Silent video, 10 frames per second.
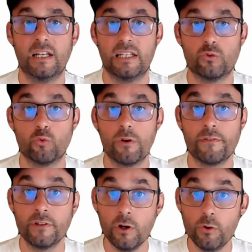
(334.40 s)
It's worth
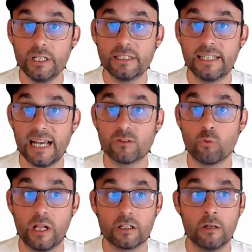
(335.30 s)
noting that
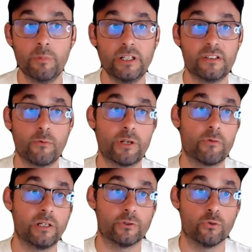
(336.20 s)
while companies are
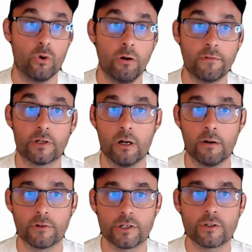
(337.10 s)
required to offer
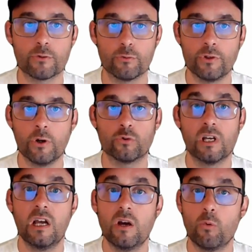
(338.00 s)
coverage to those
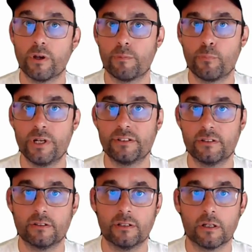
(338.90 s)
with
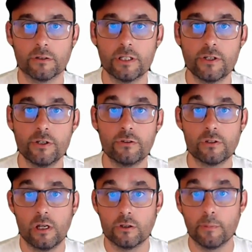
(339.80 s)
pre-existing conditions,
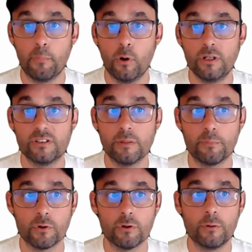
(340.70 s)
the policy
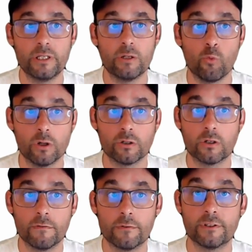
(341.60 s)
probably won't
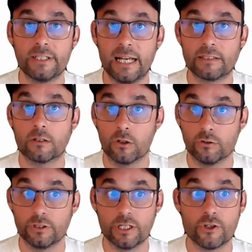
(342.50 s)
cover that
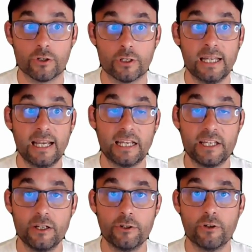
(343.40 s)
condition. And here
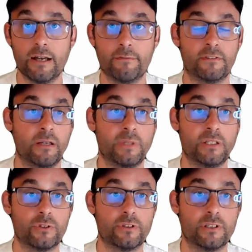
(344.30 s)
you have some
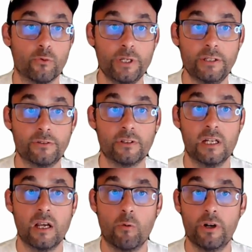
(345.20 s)
interesting reads.
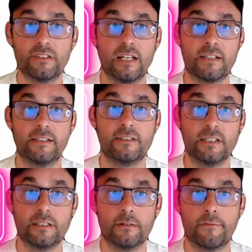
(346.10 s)
What exactly is
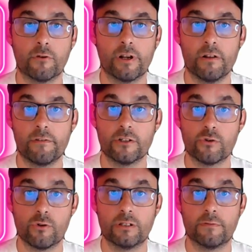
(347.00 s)
needed for health
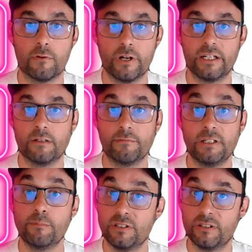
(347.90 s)
insurance for NLV
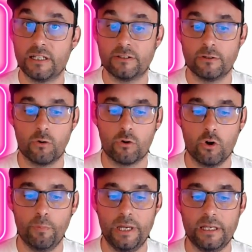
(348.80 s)
besides no
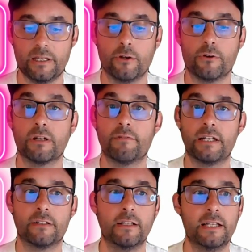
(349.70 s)
copay? Here you can find
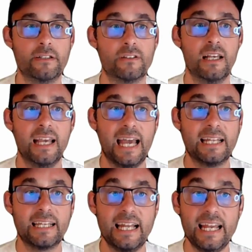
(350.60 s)
the links. And
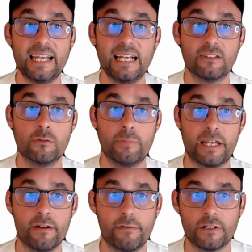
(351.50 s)
can I cancel my
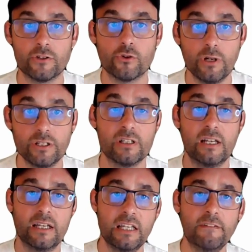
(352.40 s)
health insurance
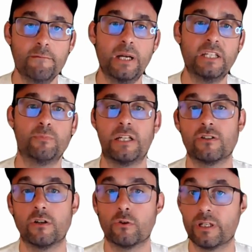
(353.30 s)
if my Spanish
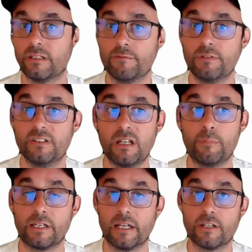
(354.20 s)
non-lucrative visa
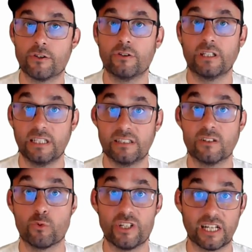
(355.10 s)
application is
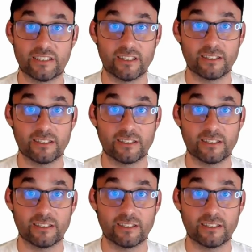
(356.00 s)
rejected?